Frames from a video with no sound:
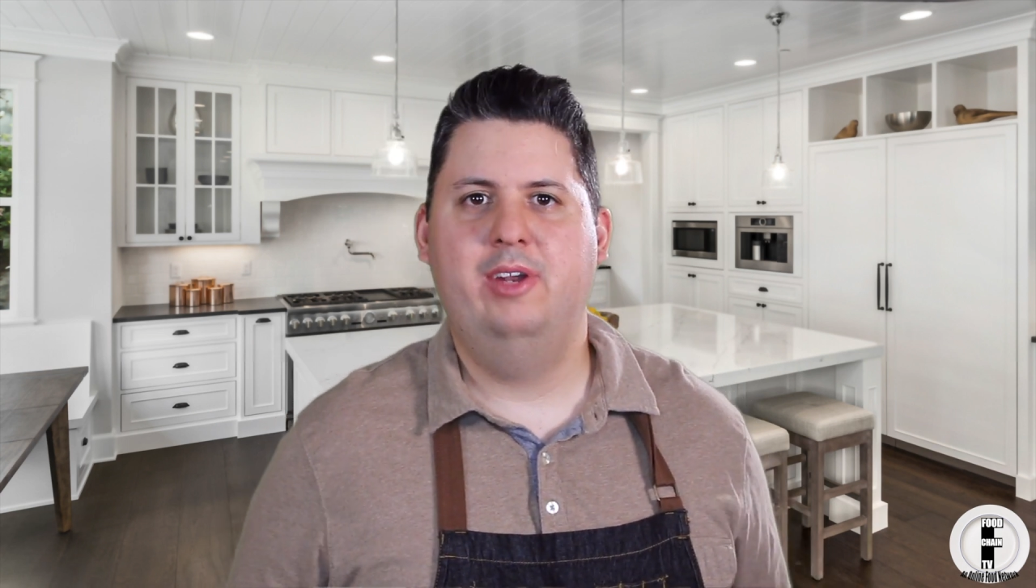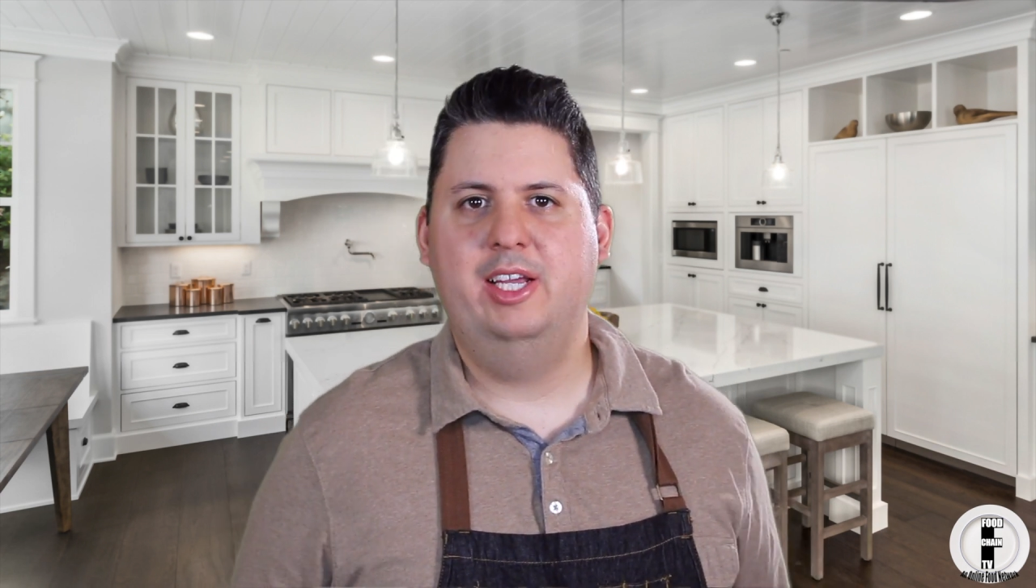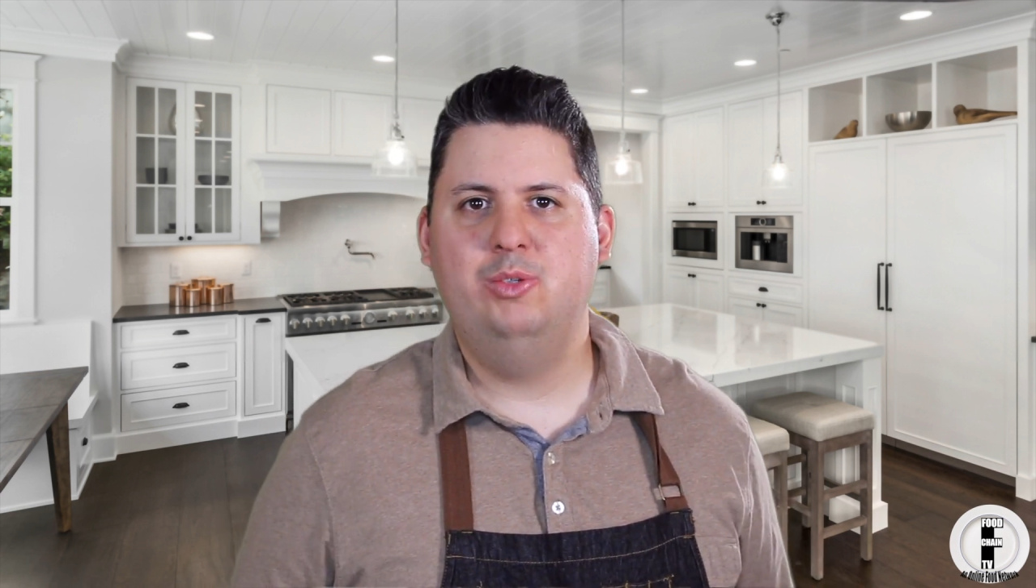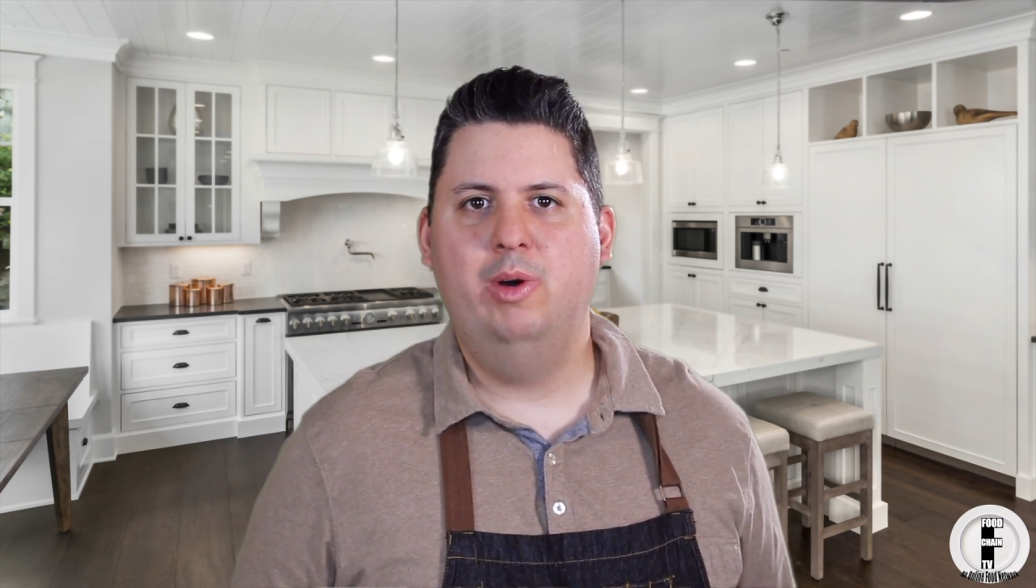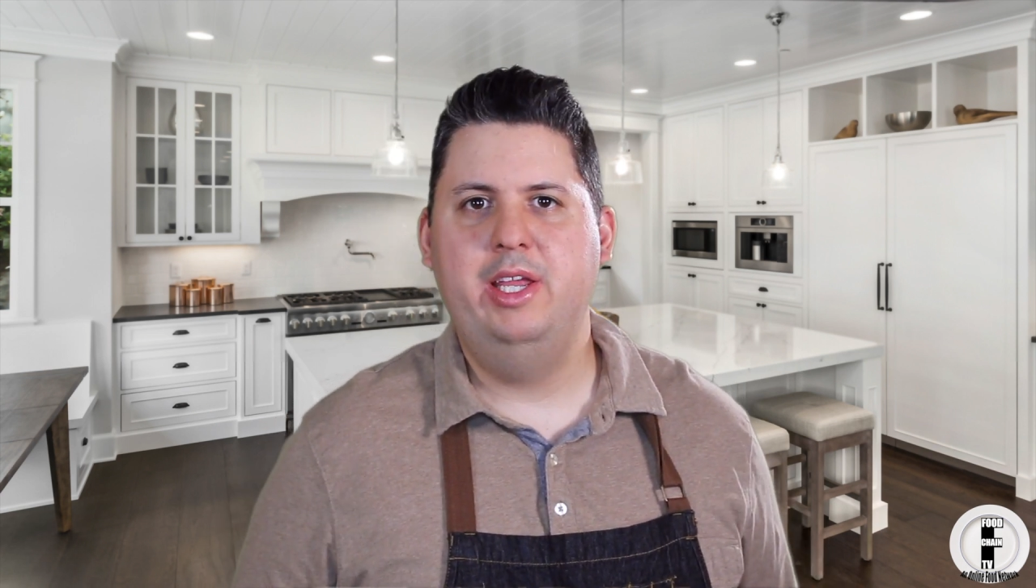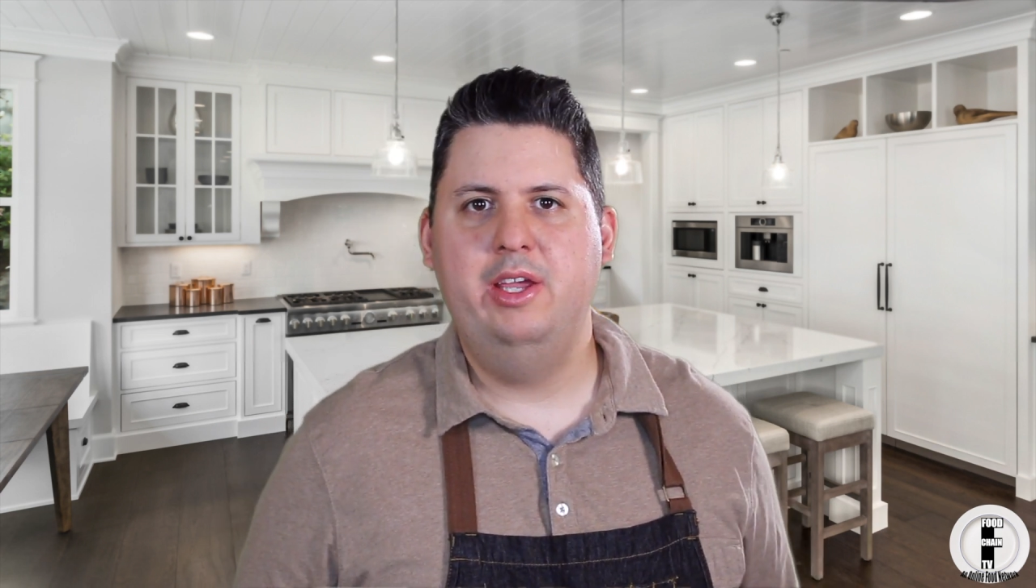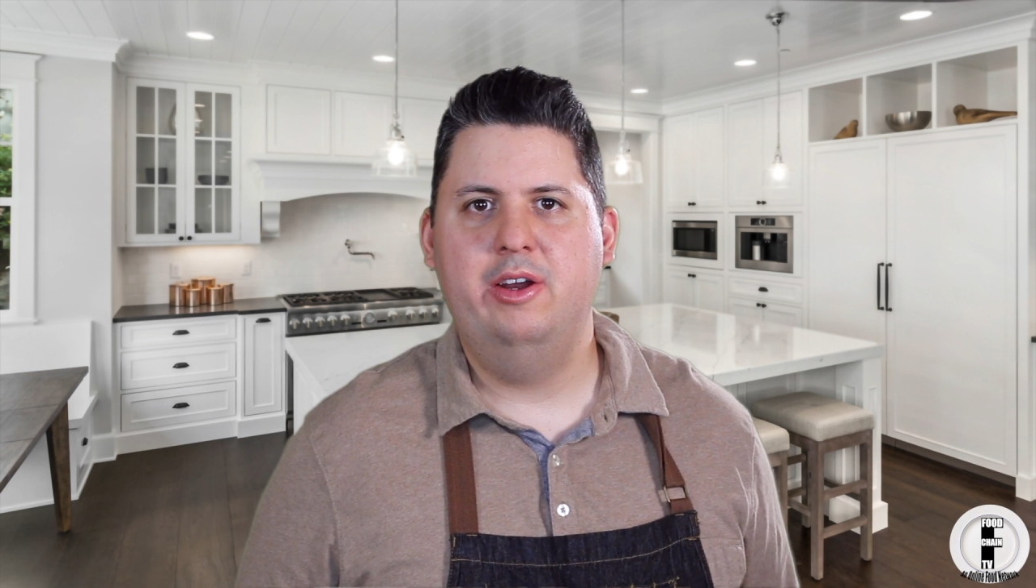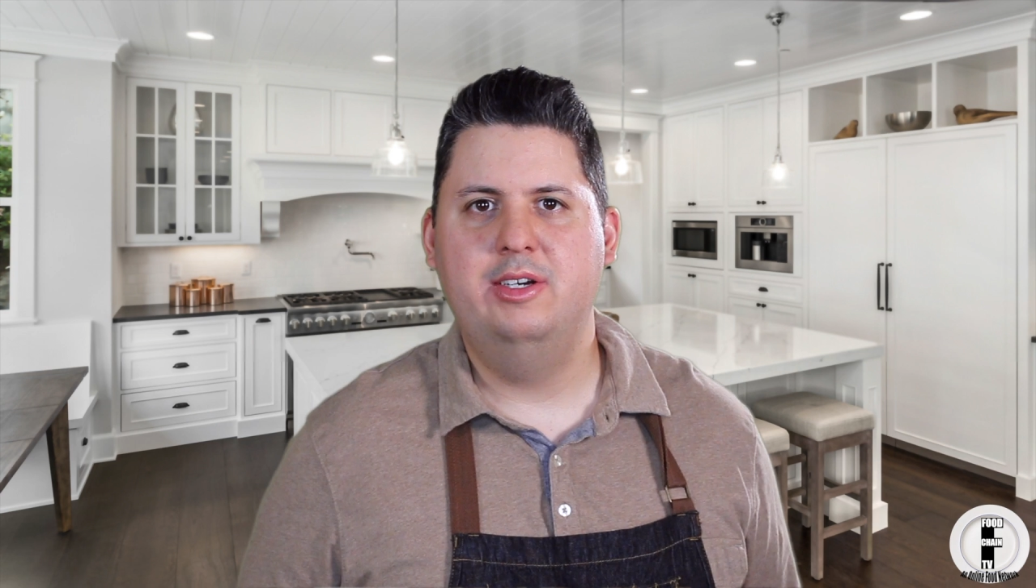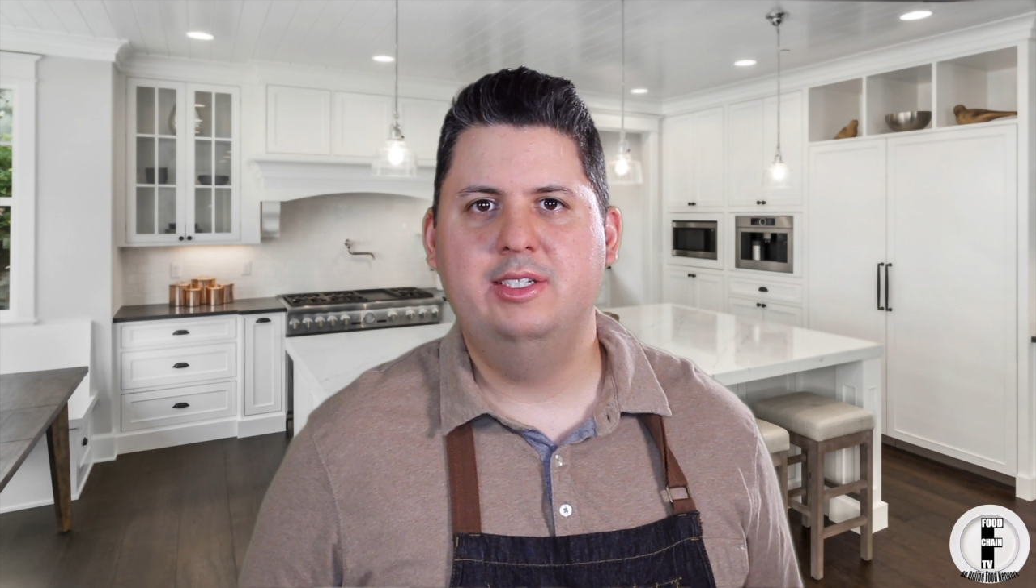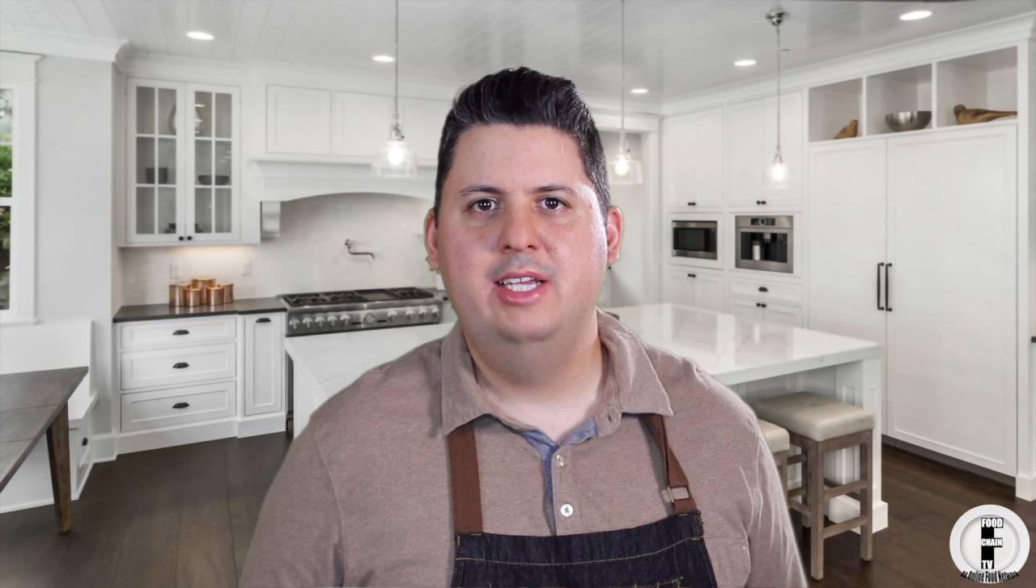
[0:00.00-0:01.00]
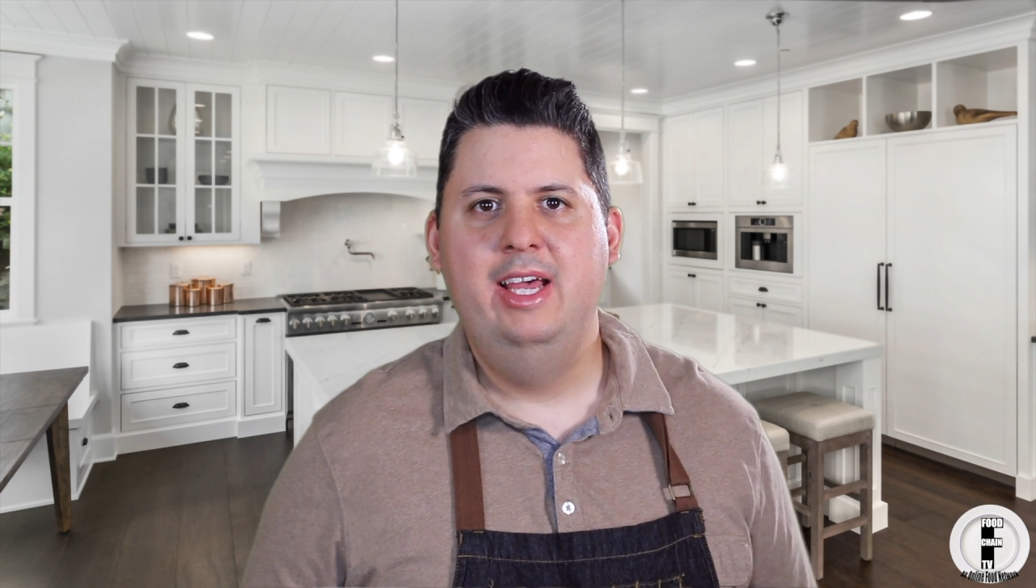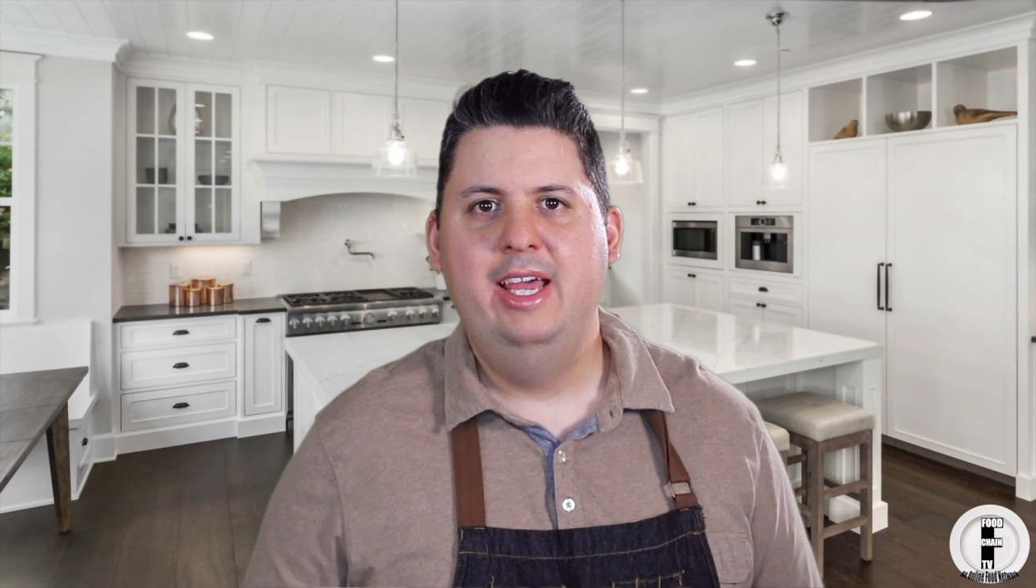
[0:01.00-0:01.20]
like 20 years